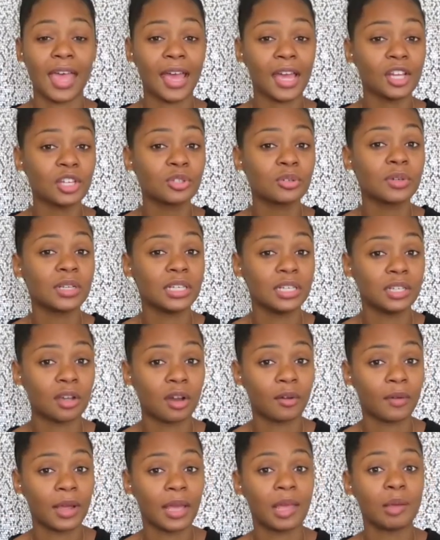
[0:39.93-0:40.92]
actual
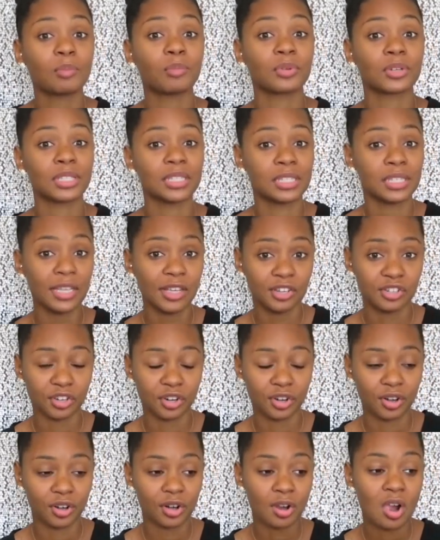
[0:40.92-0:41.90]
ERA
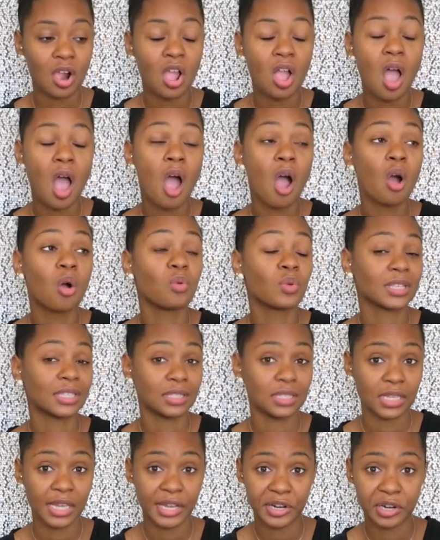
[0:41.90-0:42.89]
procedure was
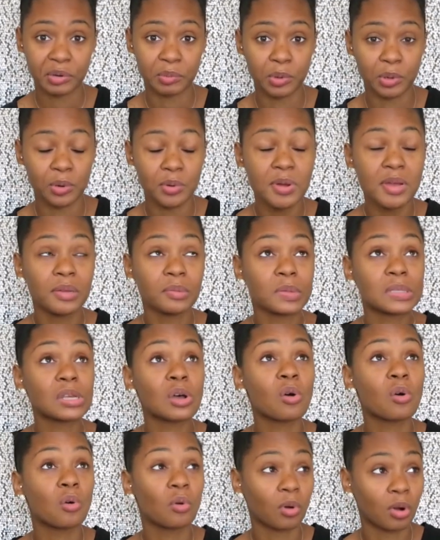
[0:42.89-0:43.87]
terrible. It was
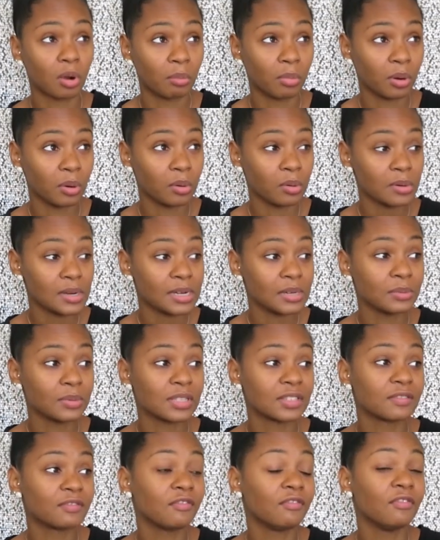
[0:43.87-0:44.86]
horrible. It
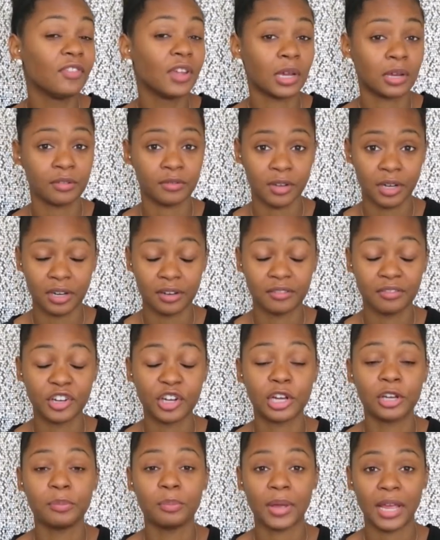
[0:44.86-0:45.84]
was very, very,
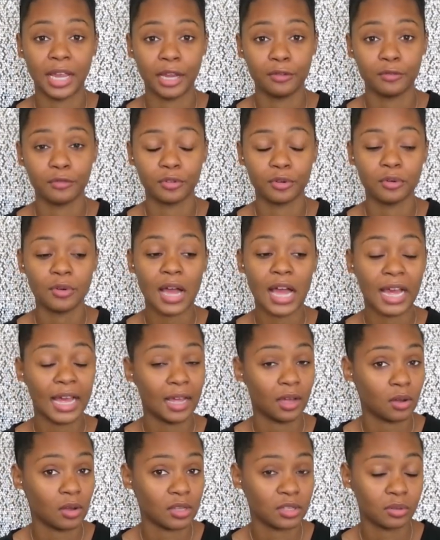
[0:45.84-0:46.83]
very painful.
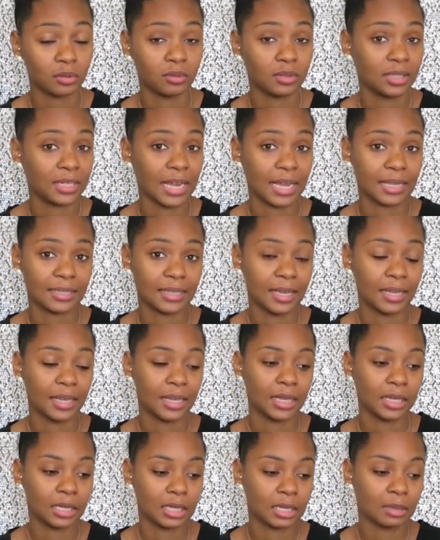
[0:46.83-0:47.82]
I also did not take
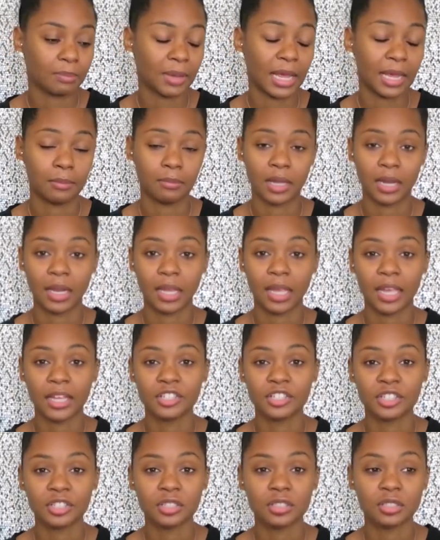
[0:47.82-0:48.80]
any pain
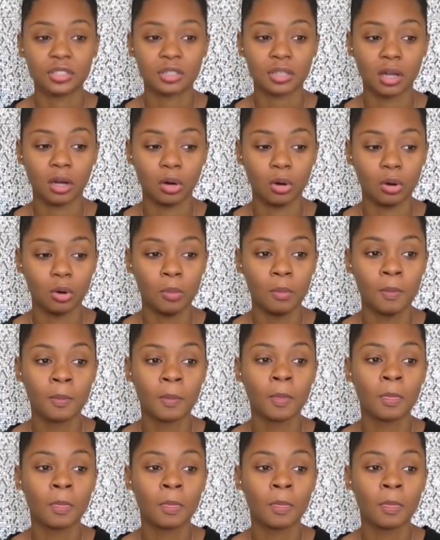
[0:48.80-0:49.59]
medications, so